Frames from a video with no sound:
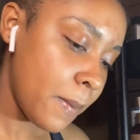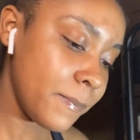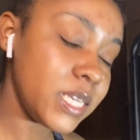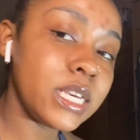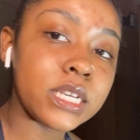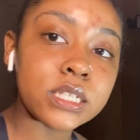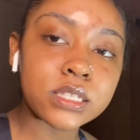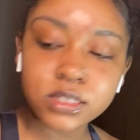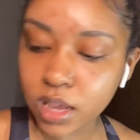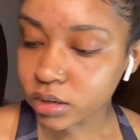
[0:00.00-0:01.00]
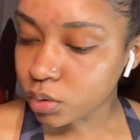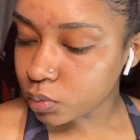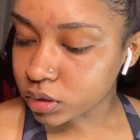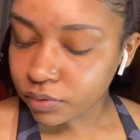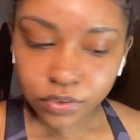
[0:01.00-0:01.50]
because I don't
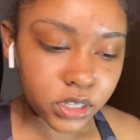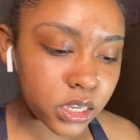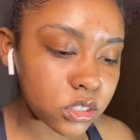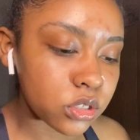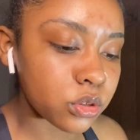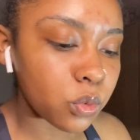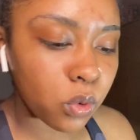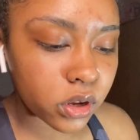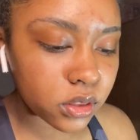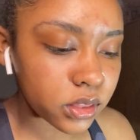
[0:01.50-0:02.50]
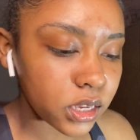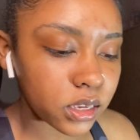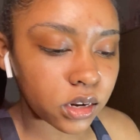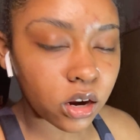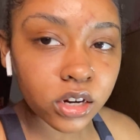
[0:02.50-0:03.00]
want to forget to do one
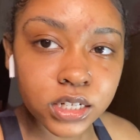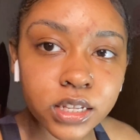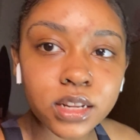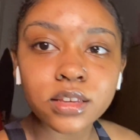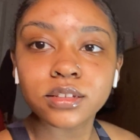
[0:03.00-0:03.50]
thinking I already did it.